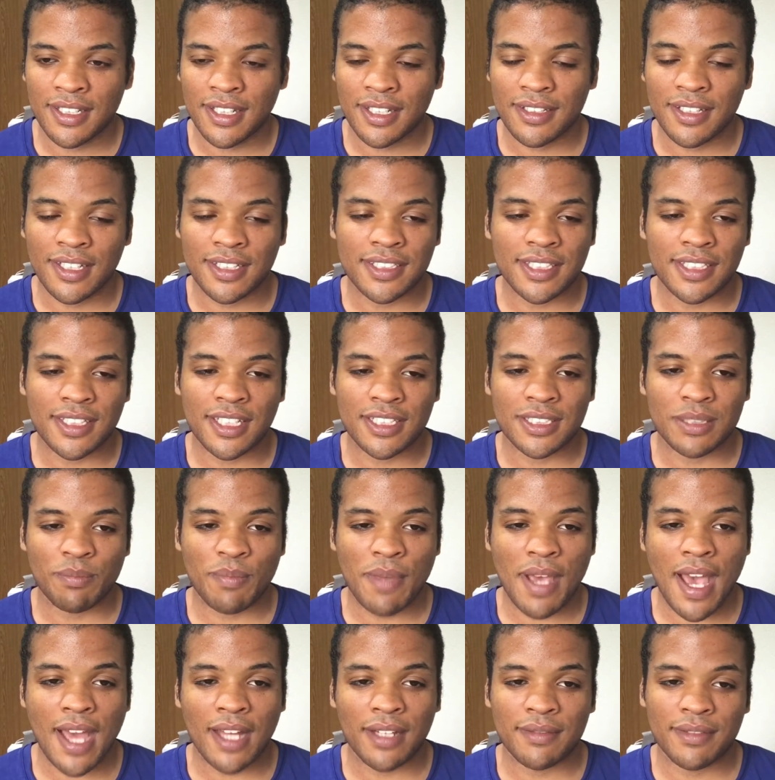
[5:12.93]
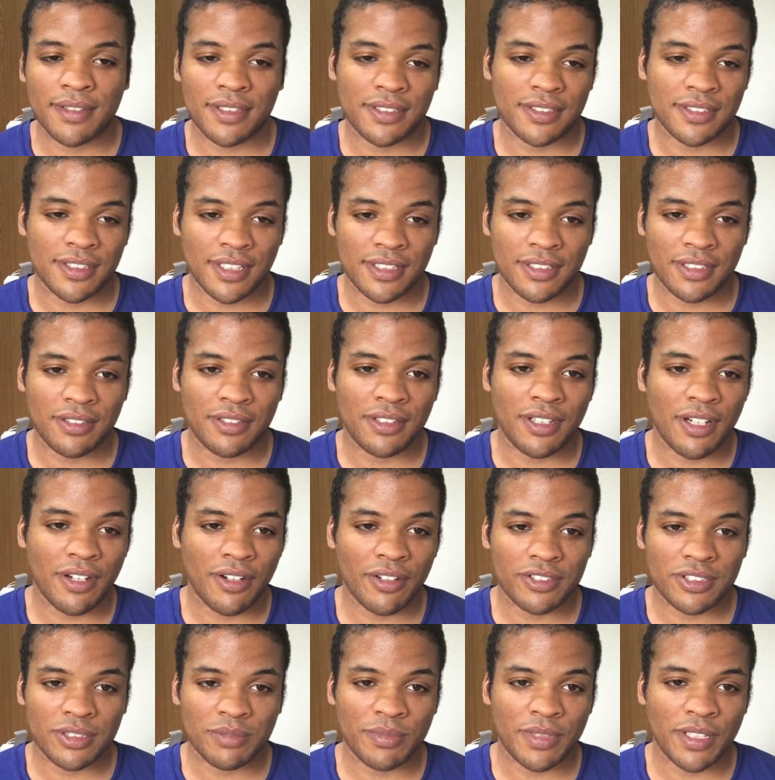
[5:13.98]
I'm not saying that's bad, and just letting you know
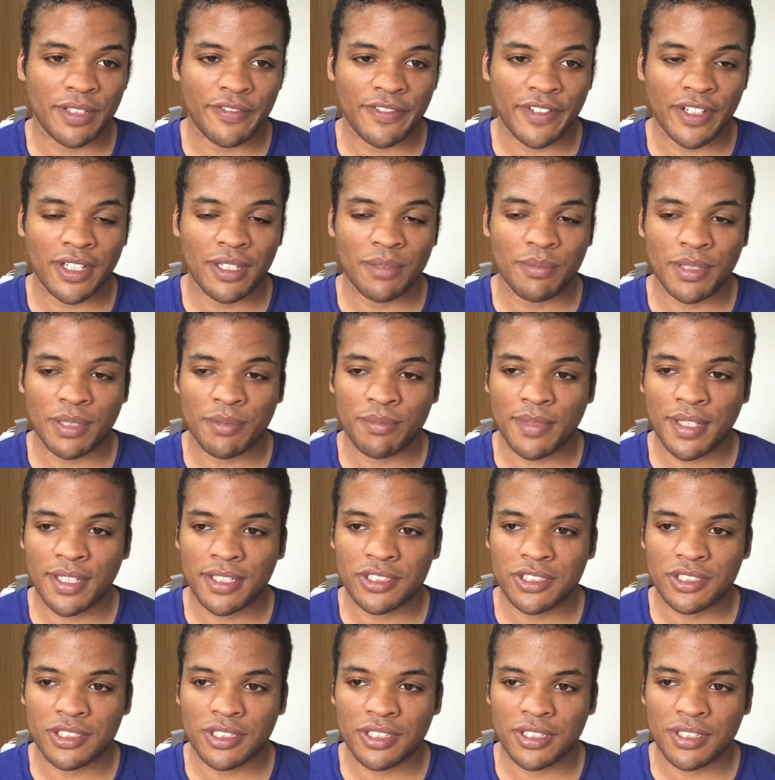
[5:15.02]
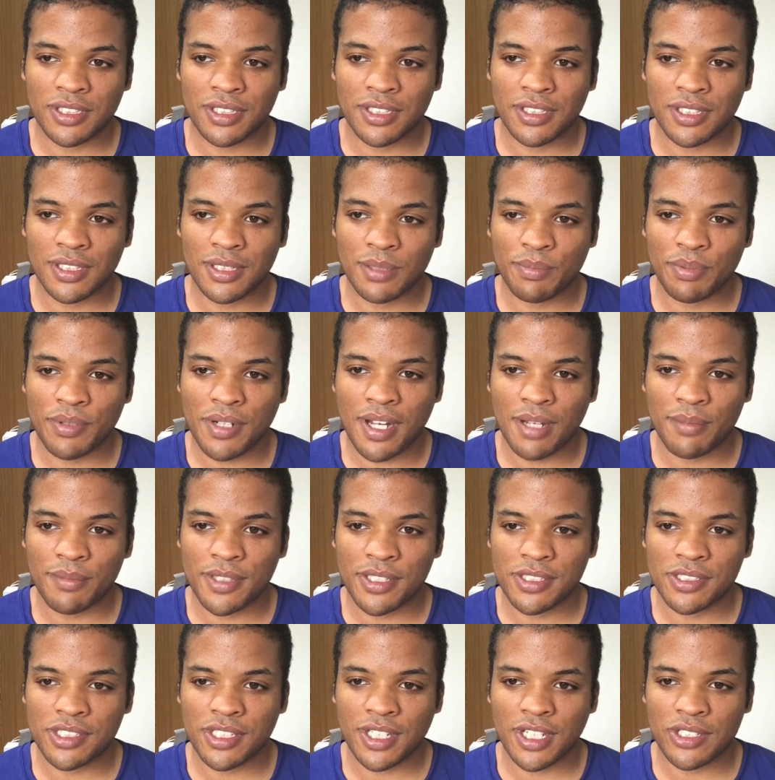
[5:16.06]
it's gonna be a very big mixture. And the problem
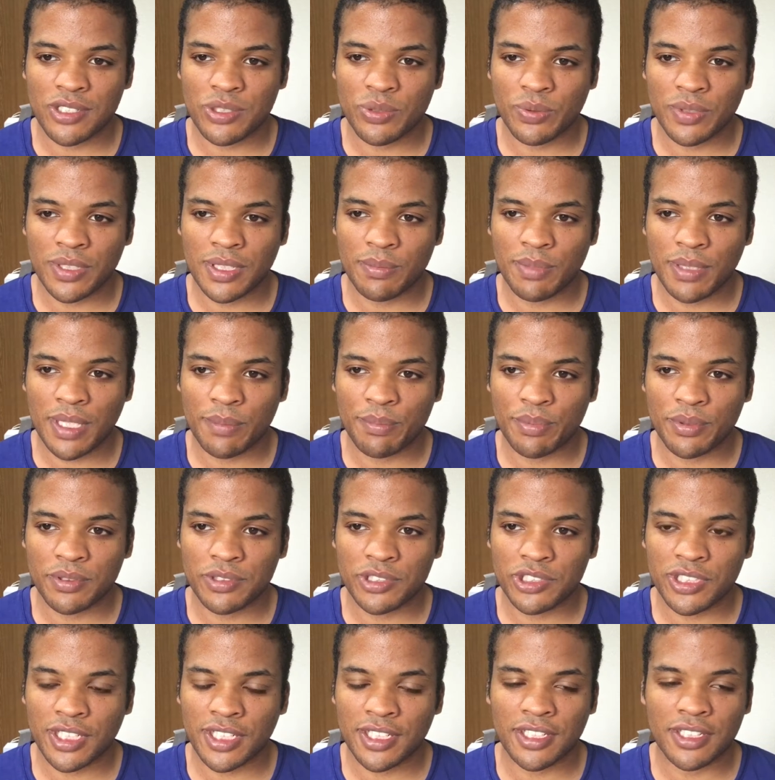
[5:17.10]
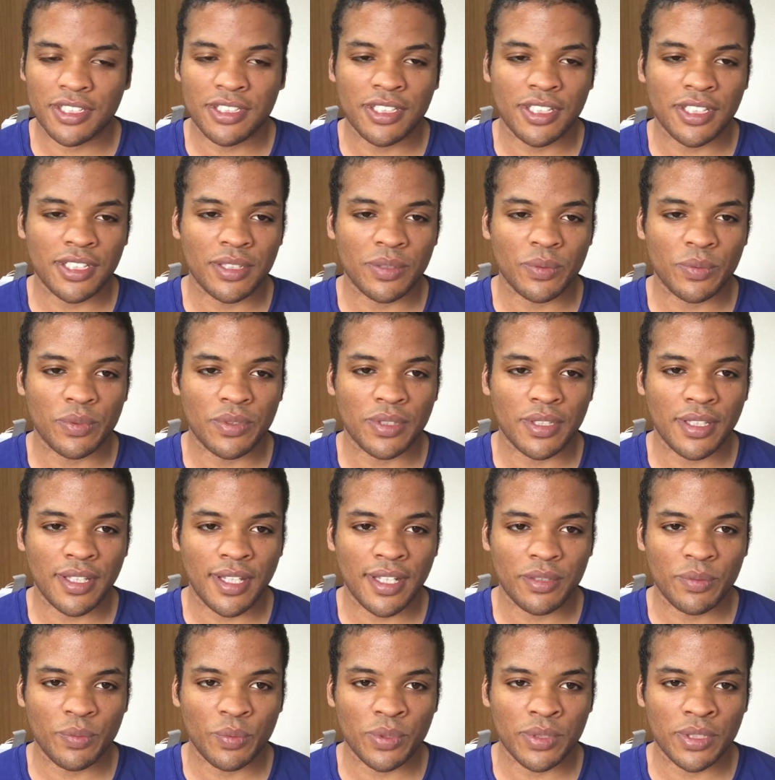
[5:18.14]
is you got 20 people trying to cook in
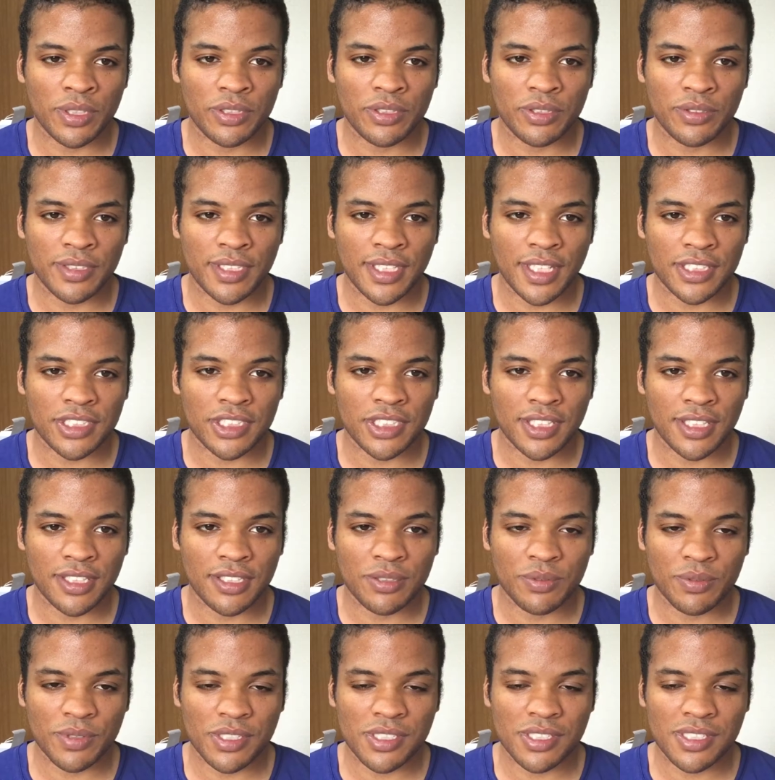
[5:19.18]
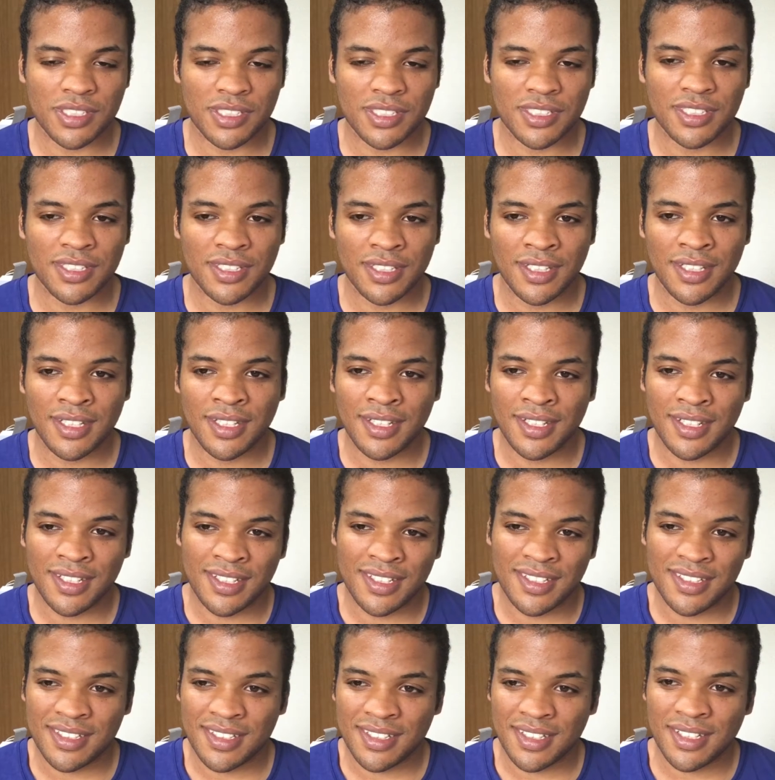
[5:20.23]
like one or two kitchens, which
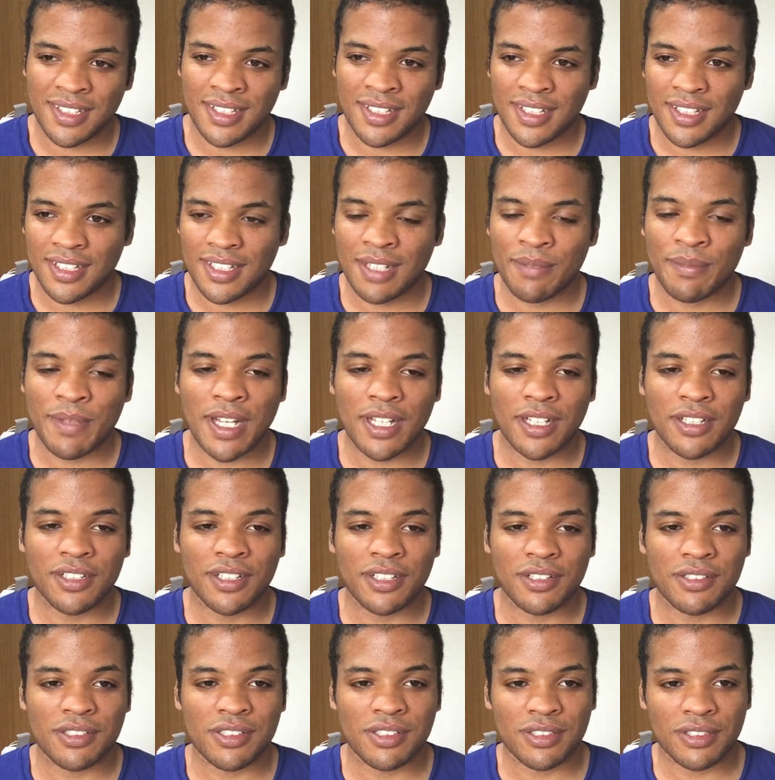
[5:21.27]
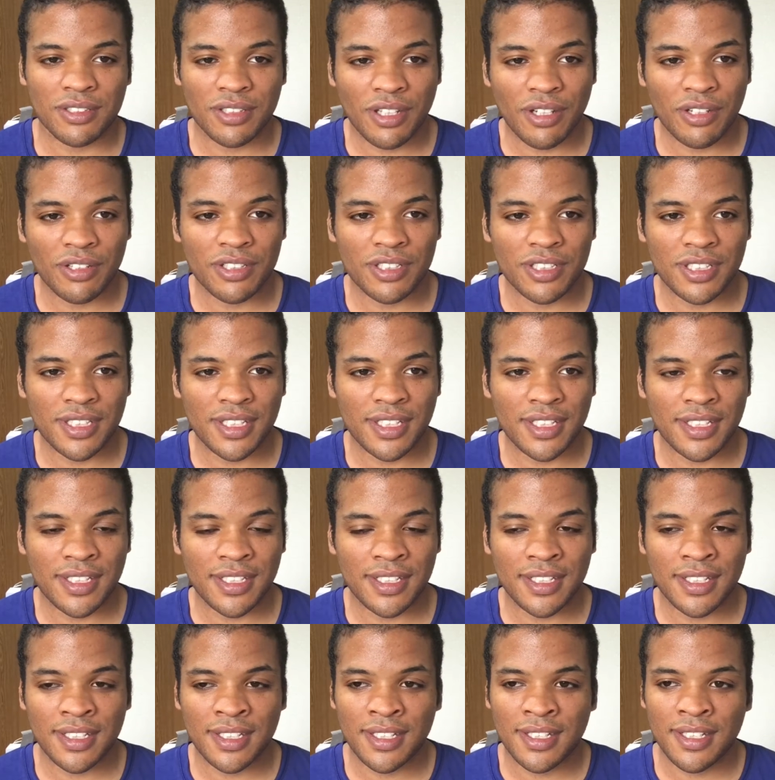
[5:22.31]
they might cook
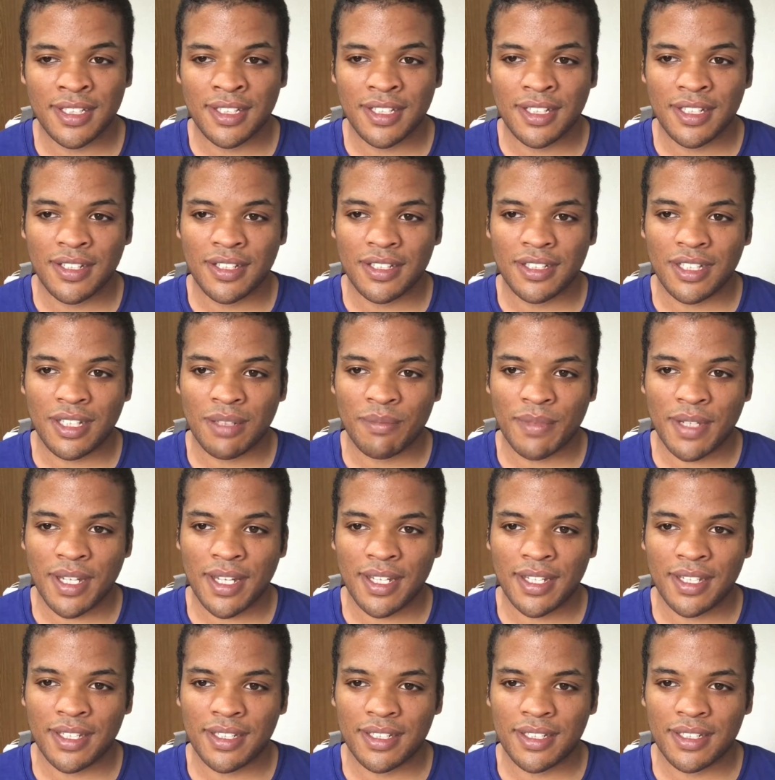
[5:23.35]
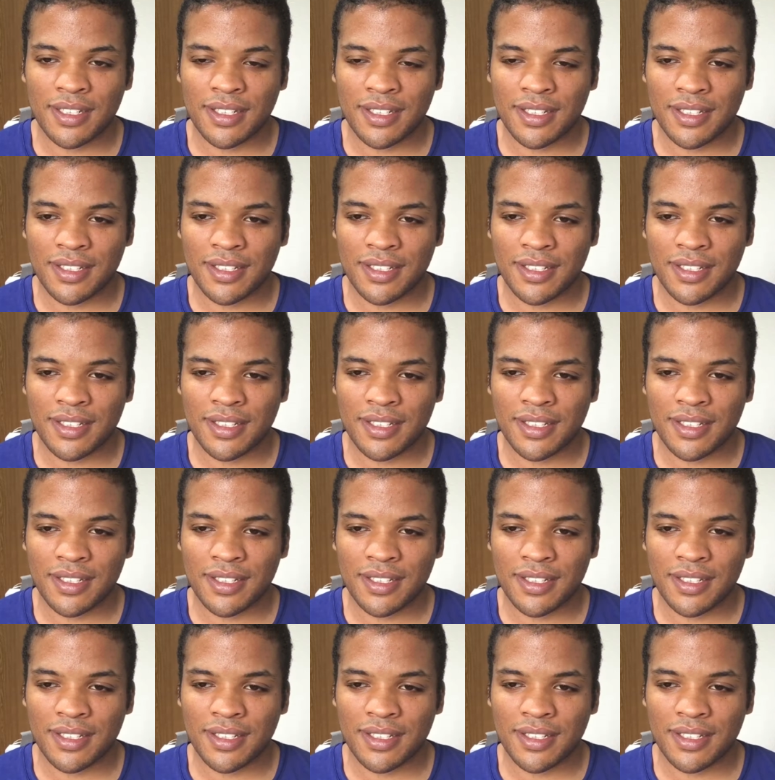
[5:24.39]
slowly. They might.